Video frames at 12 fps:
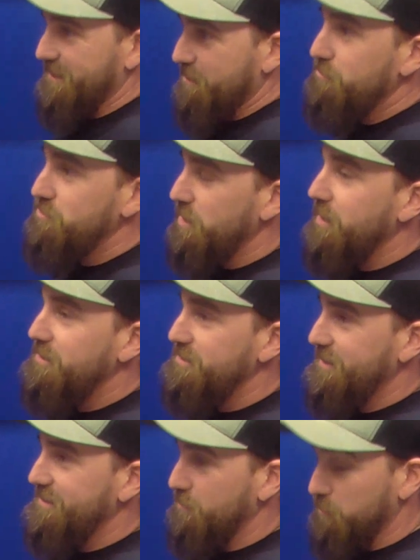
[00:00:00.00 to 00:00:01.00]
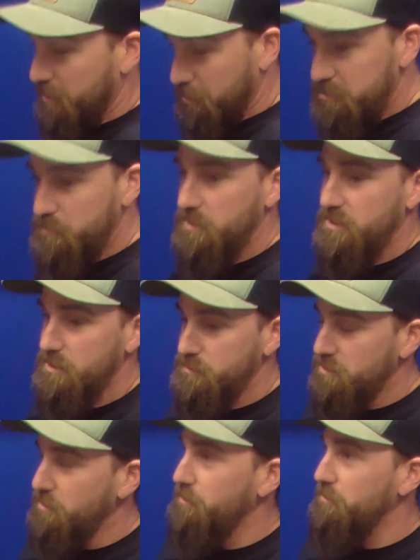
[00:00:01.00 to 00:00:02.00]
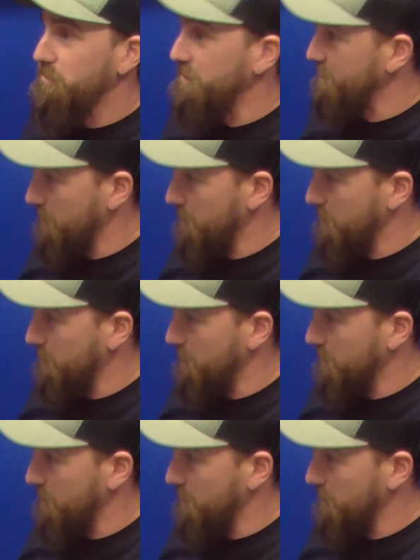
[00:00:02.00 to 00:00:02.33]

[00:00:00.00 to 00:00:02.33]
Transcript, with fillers: saying, "You'll change," and I said, "When the Holy Spirit tells me mm-hmm. to, I will." And